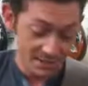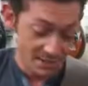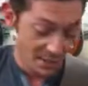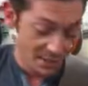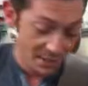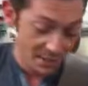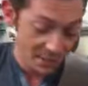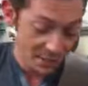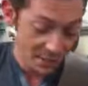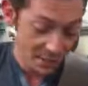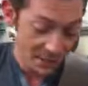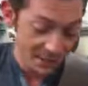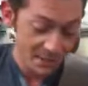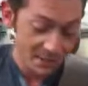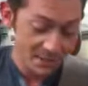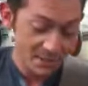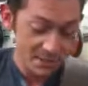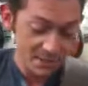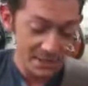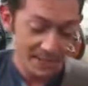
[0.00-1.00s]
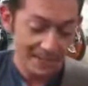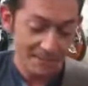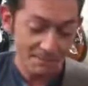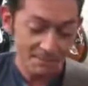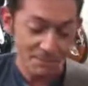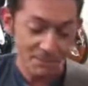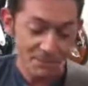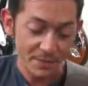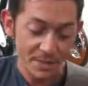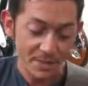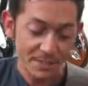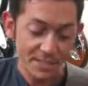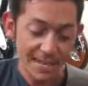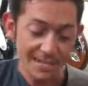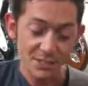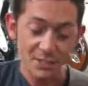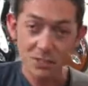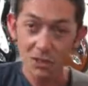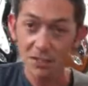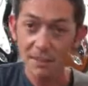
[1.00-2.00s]
Another thing that's like, it's
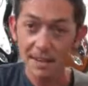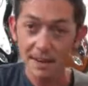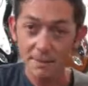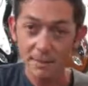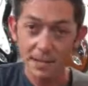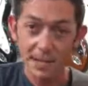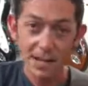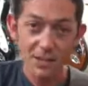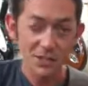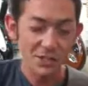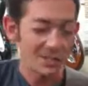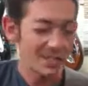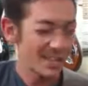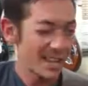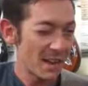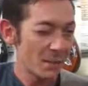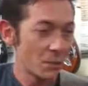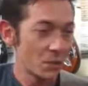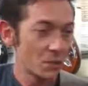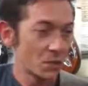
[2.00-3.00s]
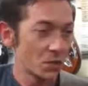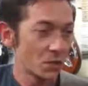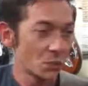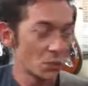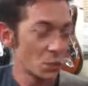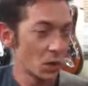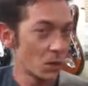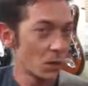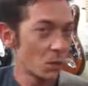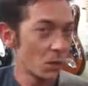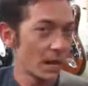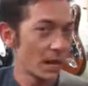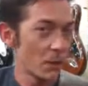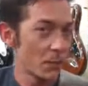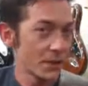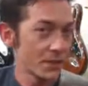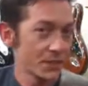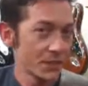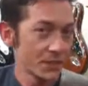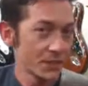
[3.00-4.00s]
got certain applications. That one you can run away
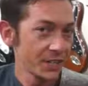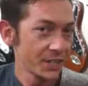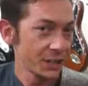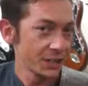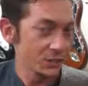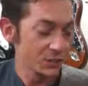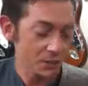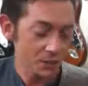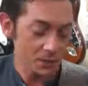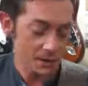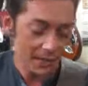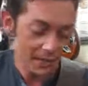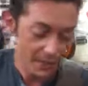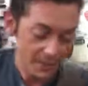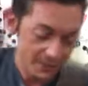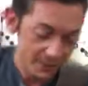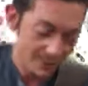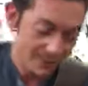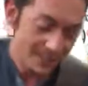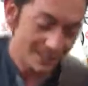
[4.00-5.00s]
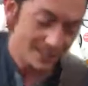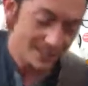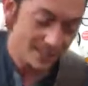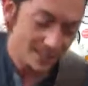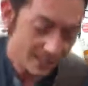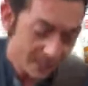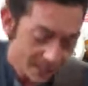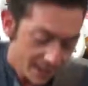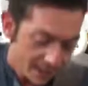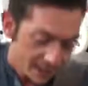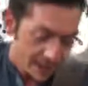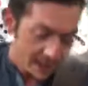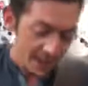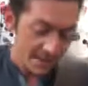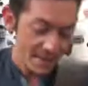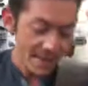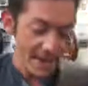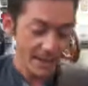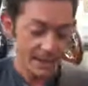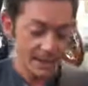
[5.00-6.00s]
with a little too easily.
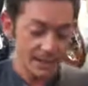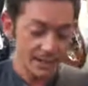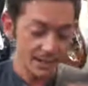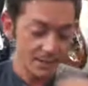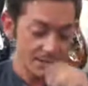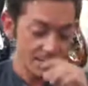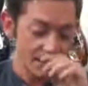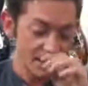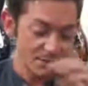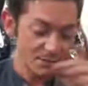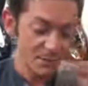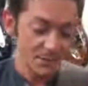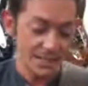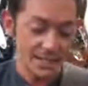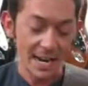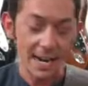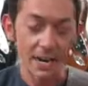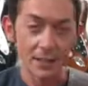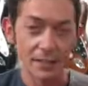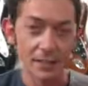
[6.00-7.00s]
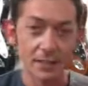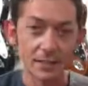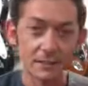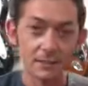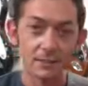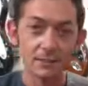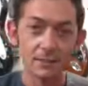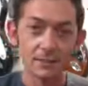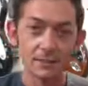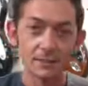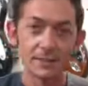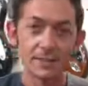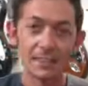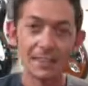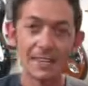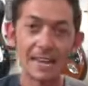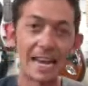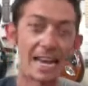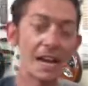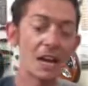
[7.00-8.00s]
And that in itself is kind of
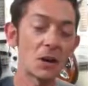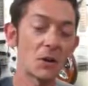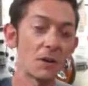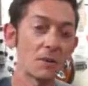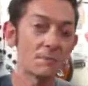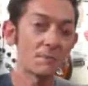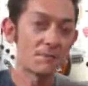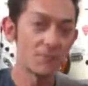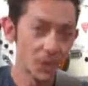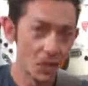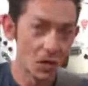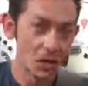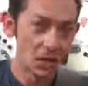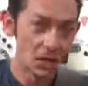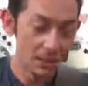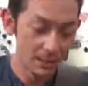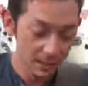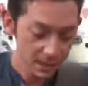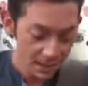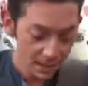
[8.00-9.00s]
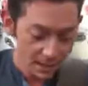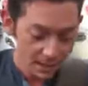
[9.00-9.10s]
the inherent flaw